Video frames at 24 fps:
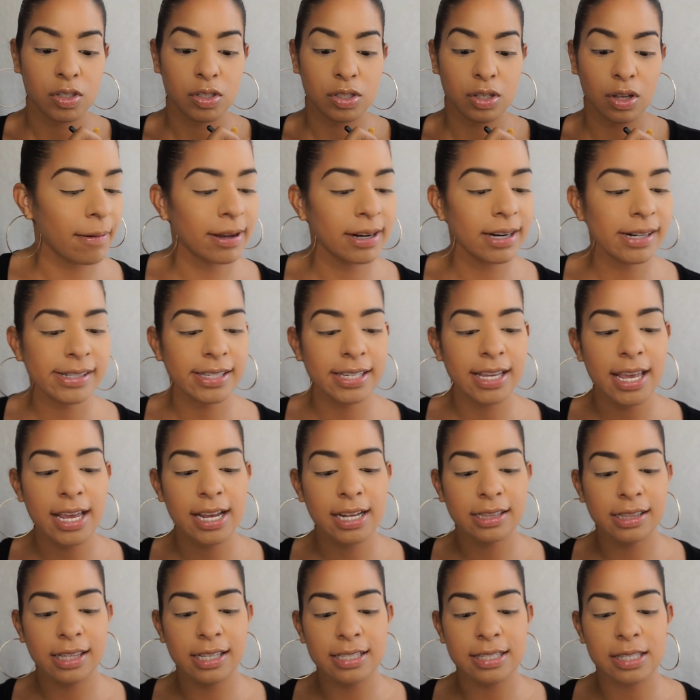So I'm gonna
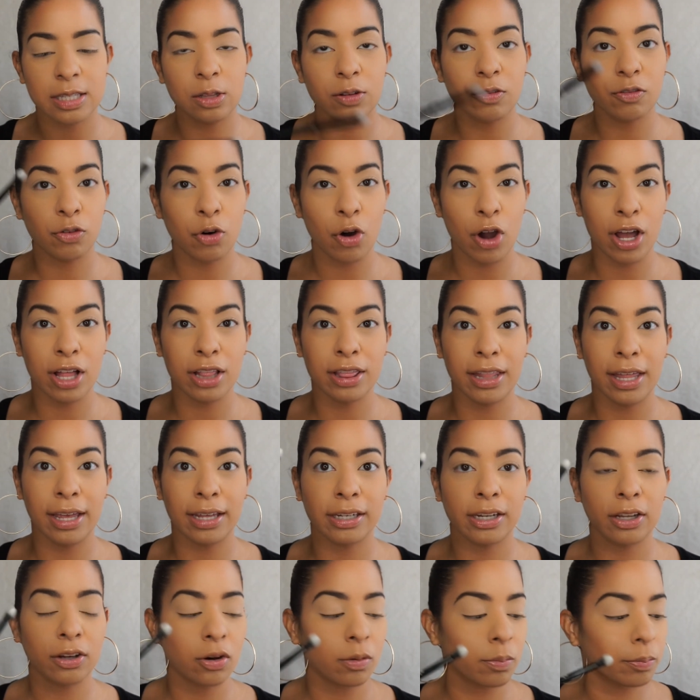take this Royal
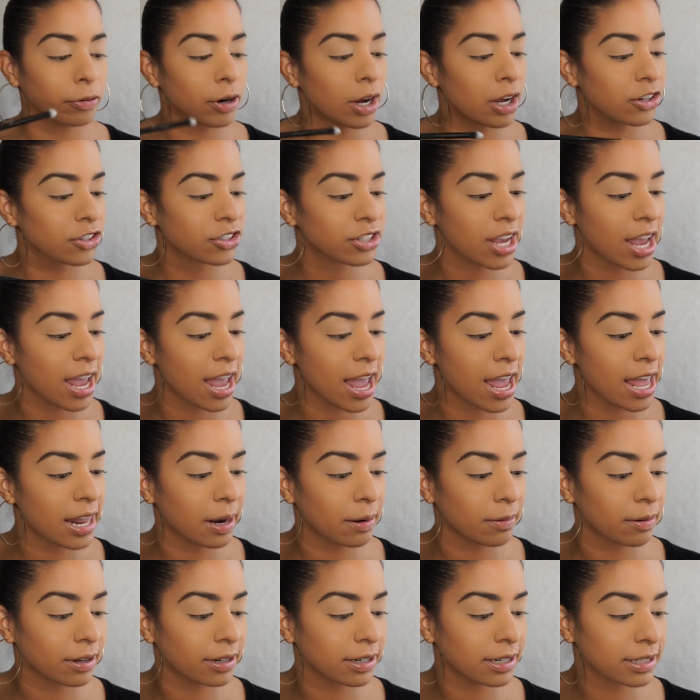Langnickel brush, and
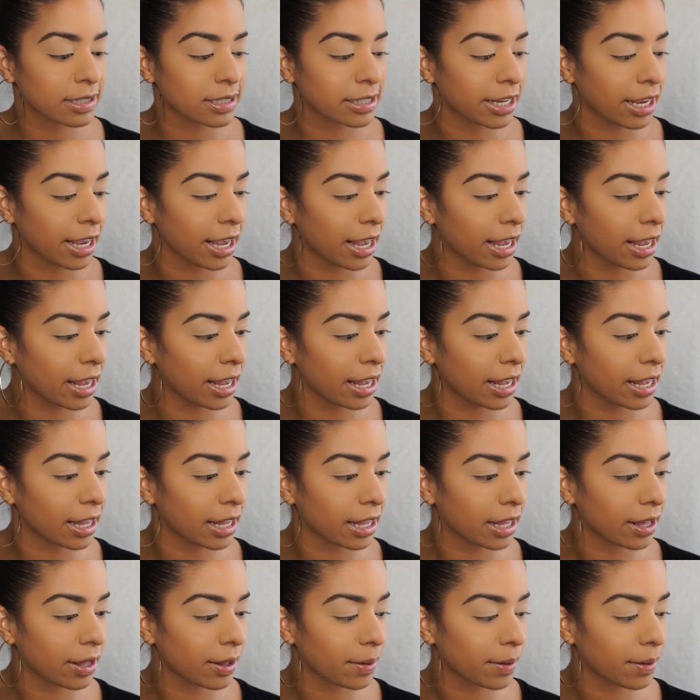I'm gonna take